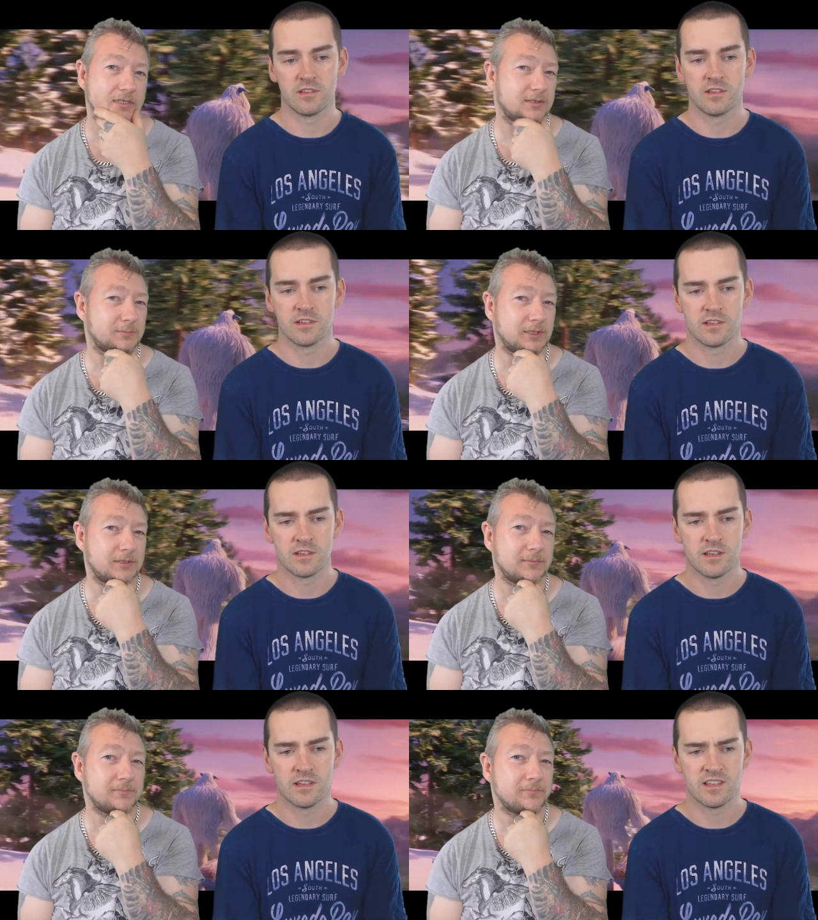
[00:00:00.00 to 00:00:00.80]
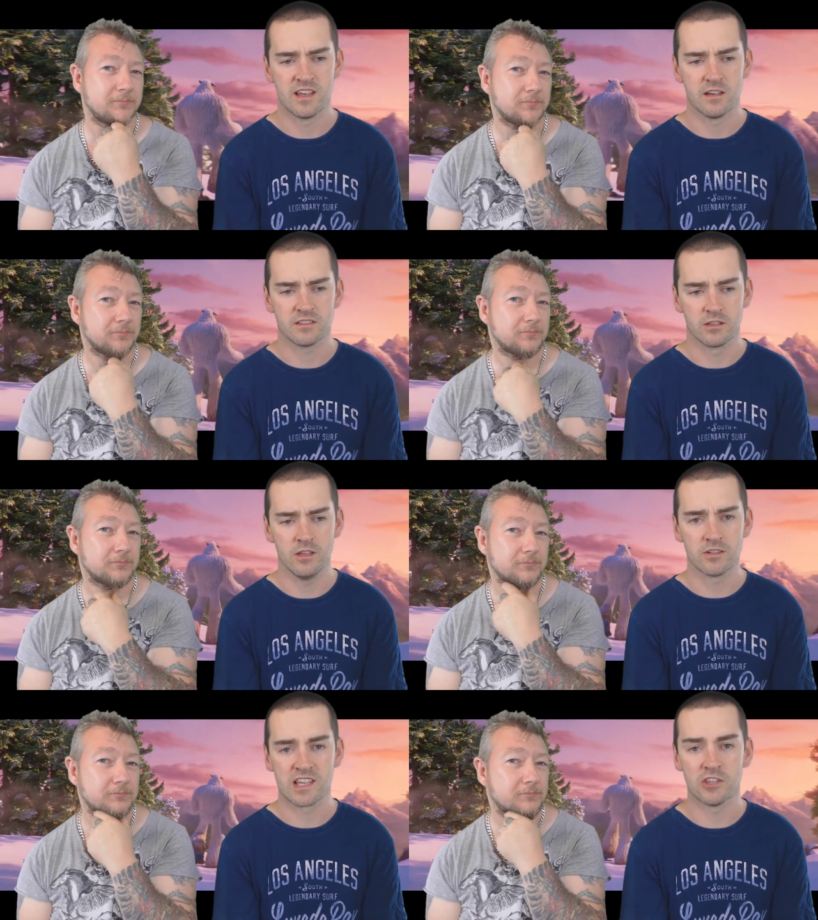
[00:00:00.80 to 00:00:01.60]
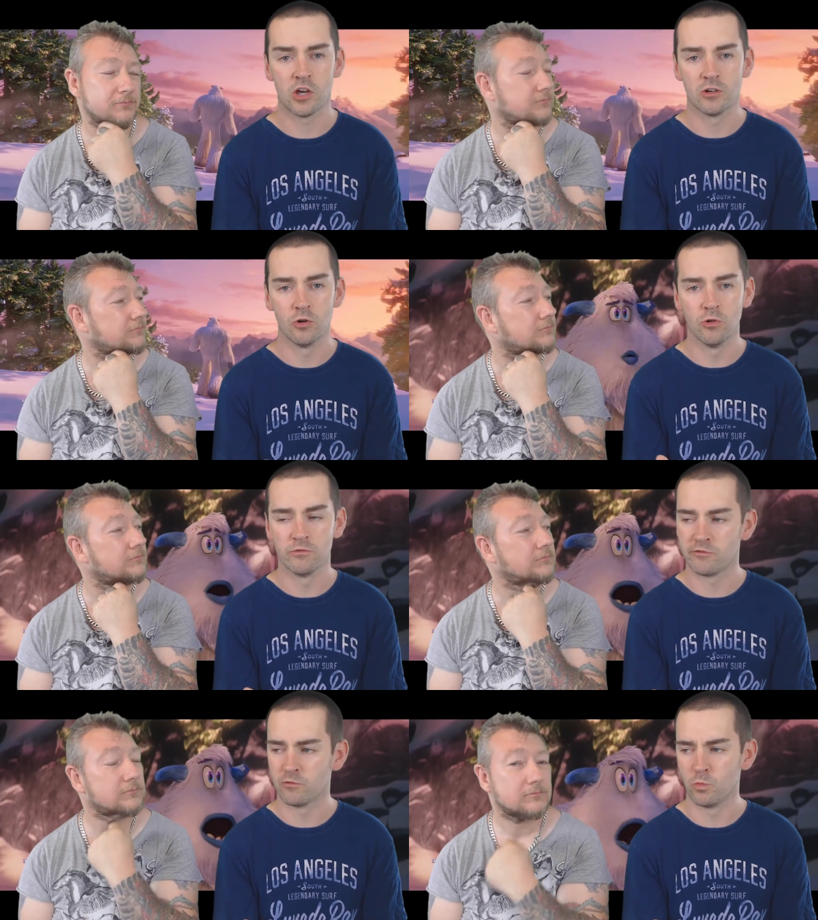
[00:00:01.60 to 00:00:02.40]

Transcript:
Speaker 1: taken up there?
Speaker 2: Yeah, I don't know. Is that Niall Horan